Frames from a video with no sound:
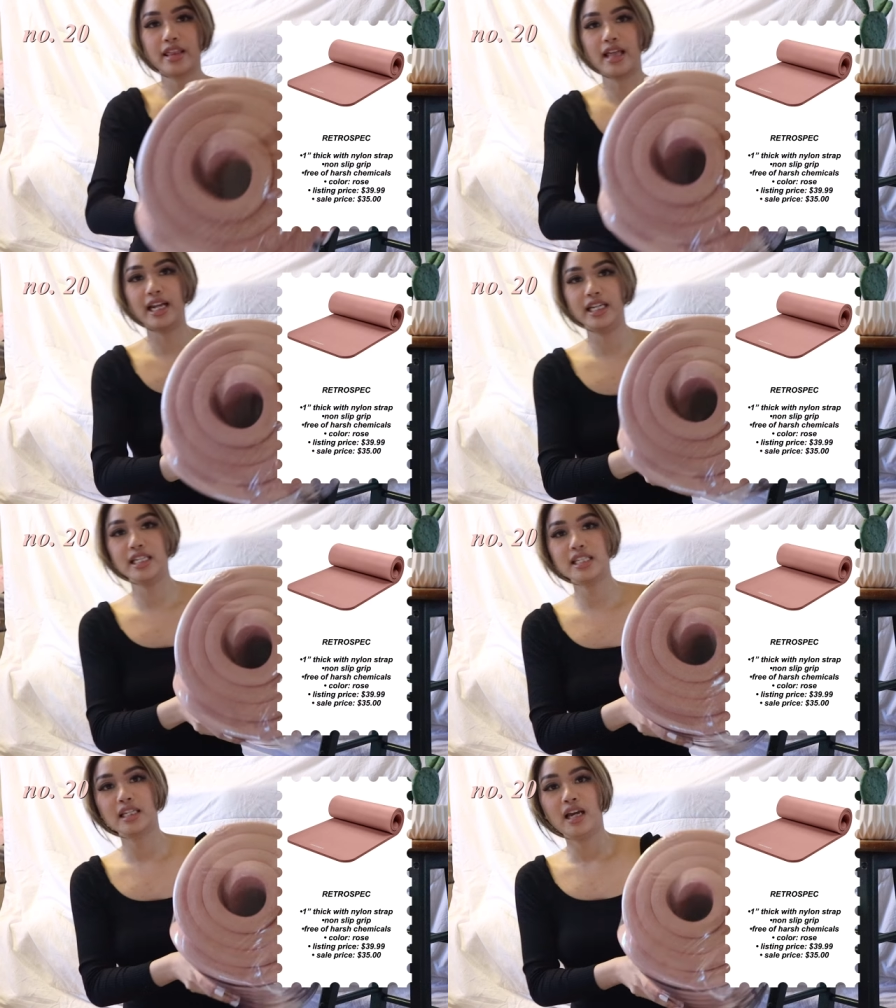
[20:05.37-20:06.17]
that
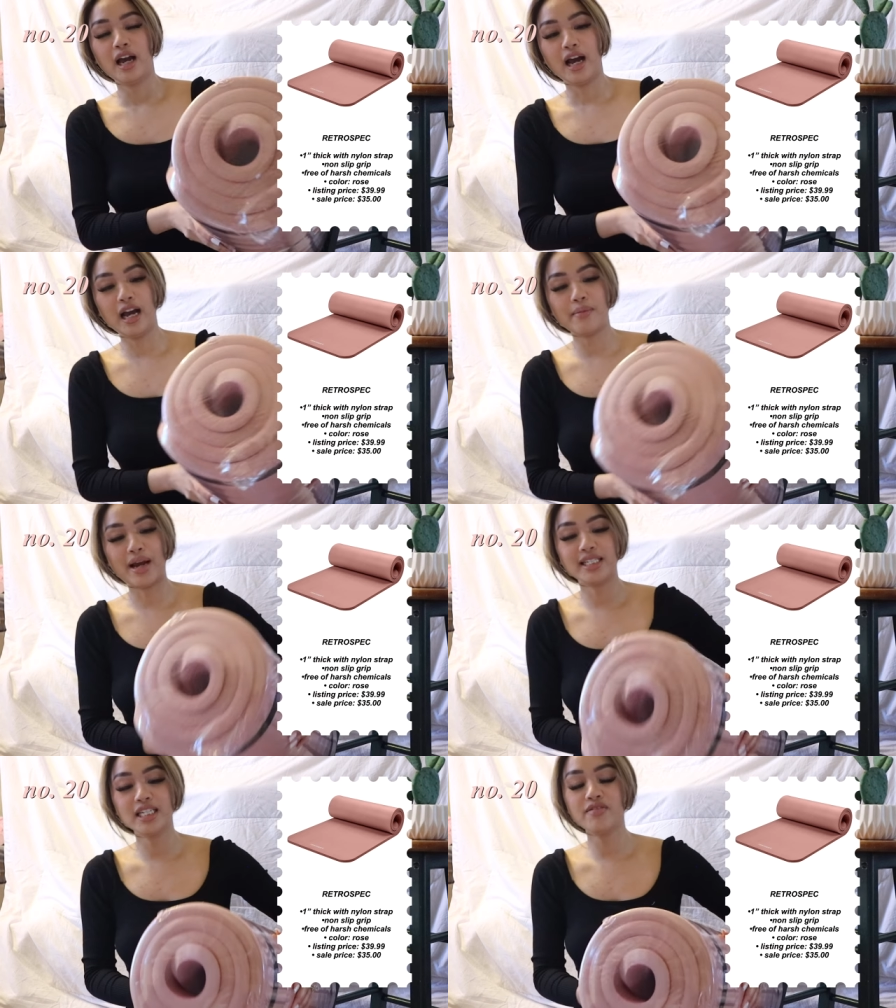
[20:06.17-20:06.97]
is. Um,
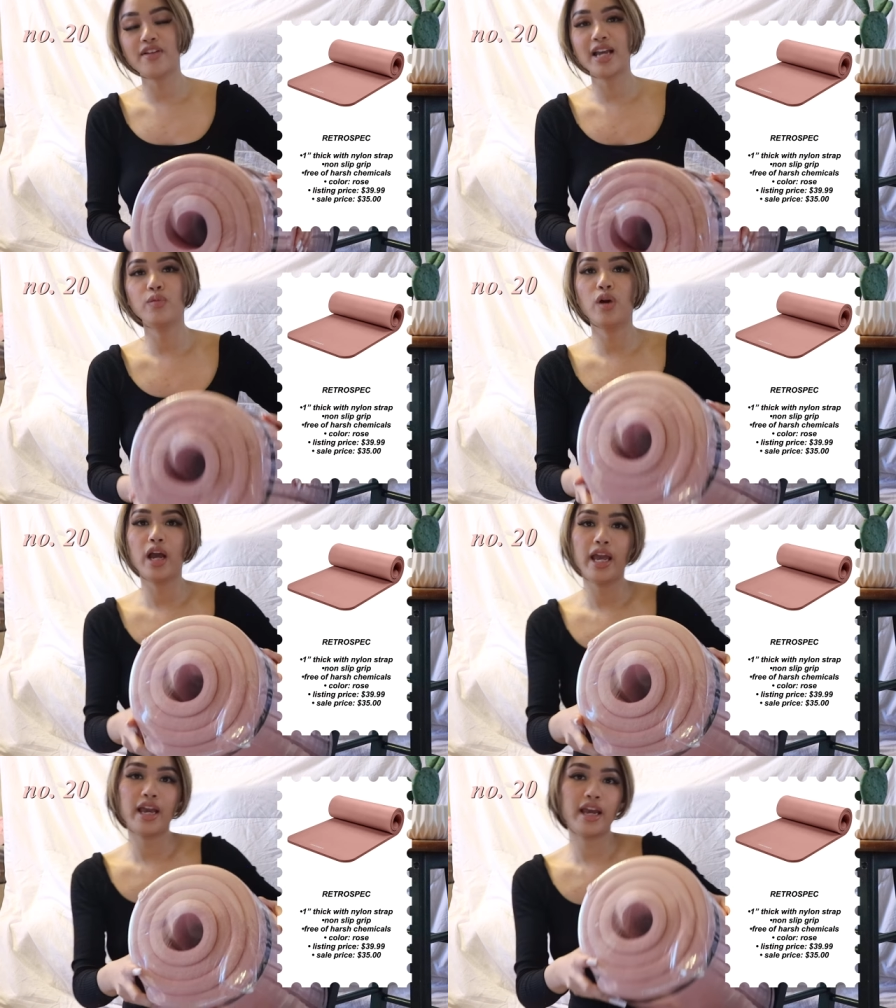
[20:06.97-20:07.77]
I did find
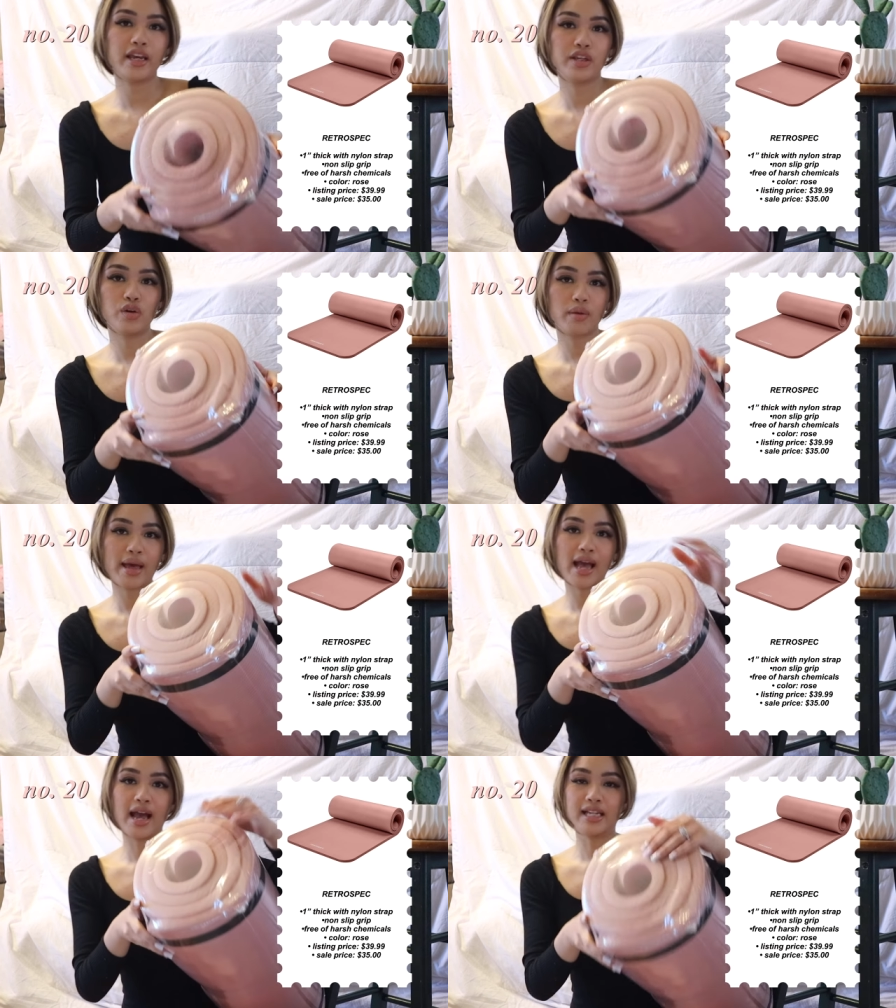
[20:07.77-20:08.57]
a yoga
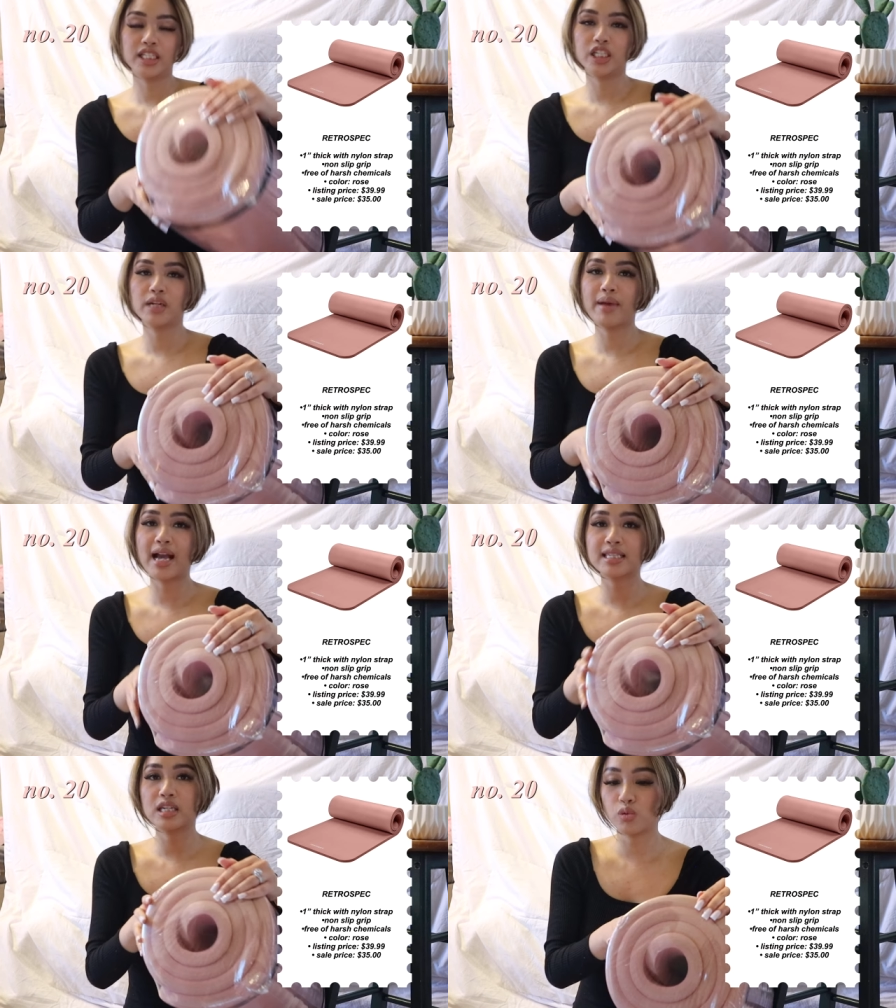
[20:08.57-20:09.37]
mat at TJ
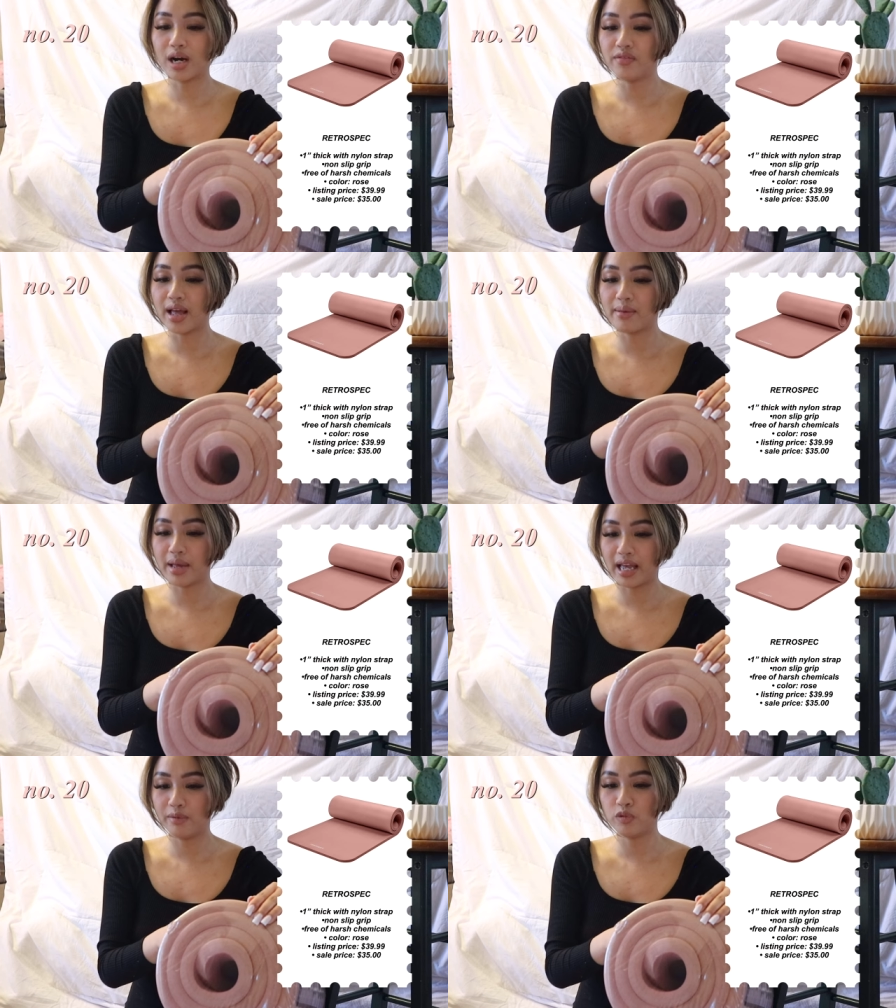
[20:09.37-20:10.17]
Maxx and 12
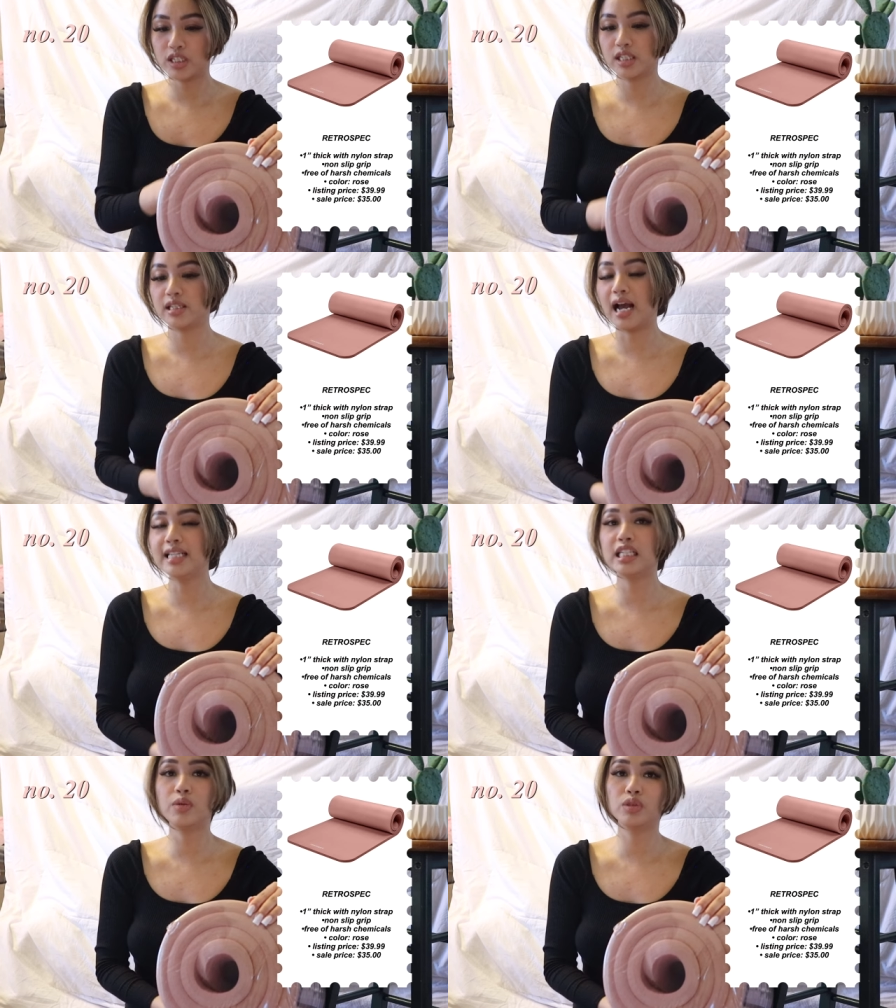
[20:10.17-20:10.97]
mm was the
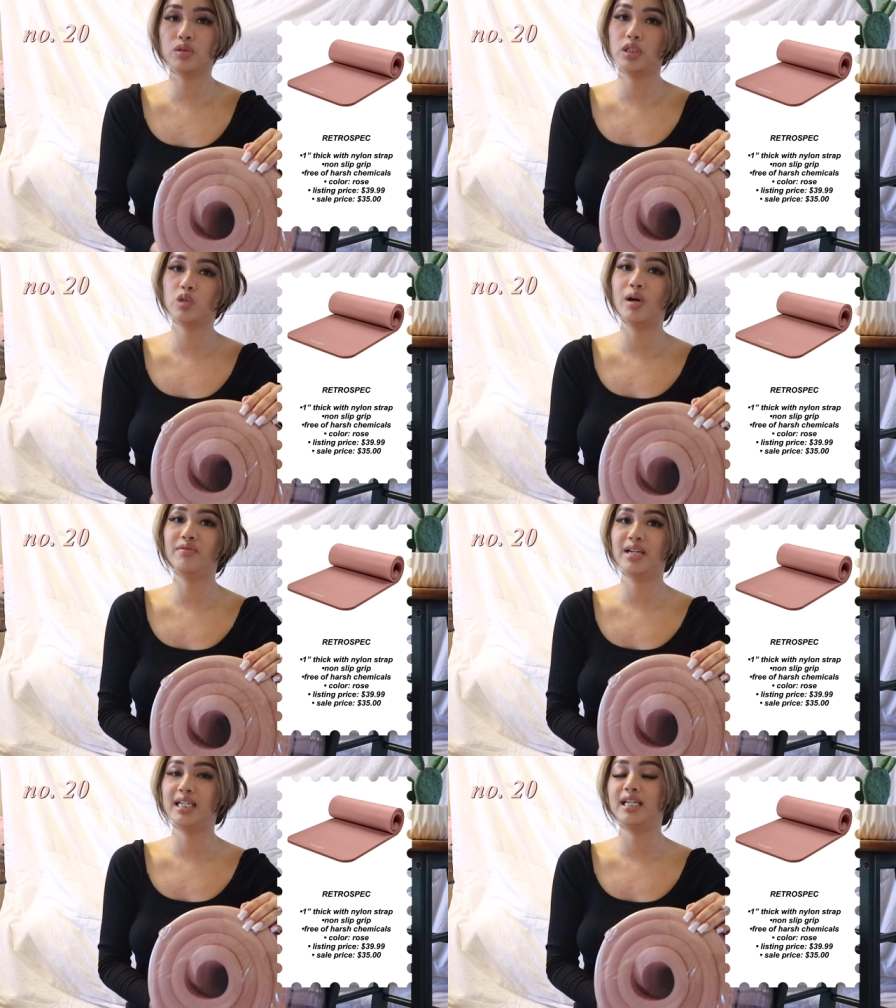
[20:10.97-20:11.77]
size and it was only
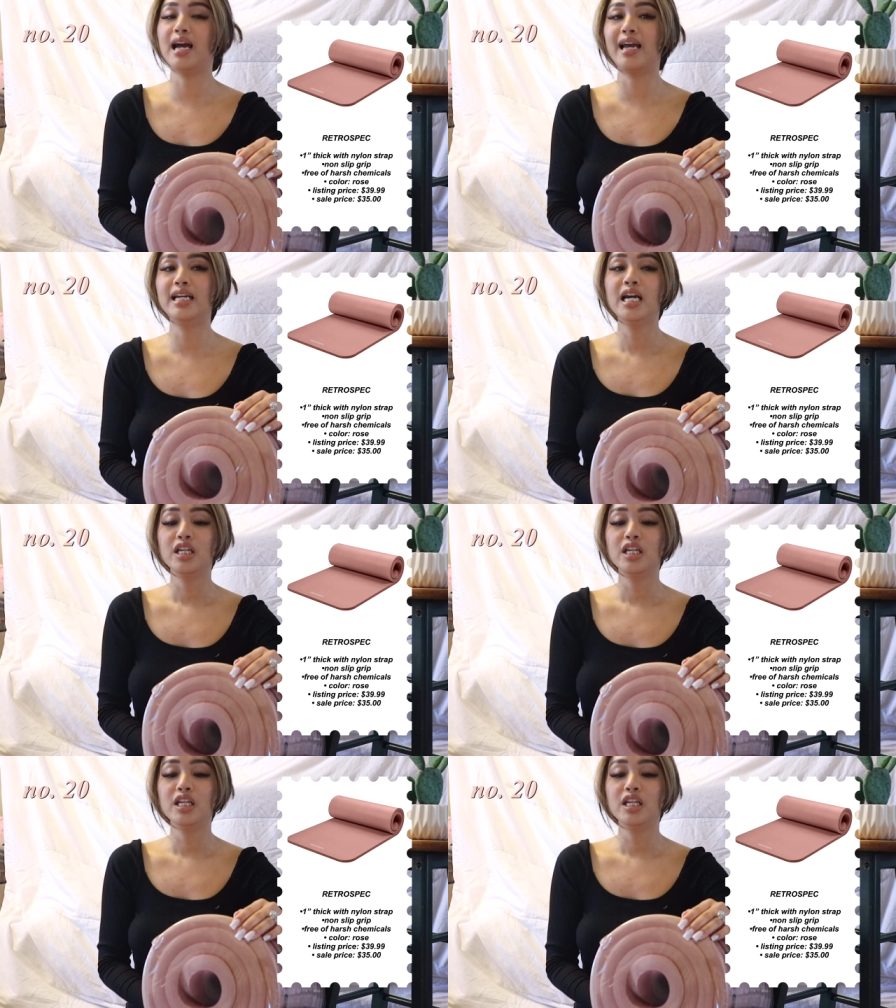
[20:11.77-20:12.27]
$12.99.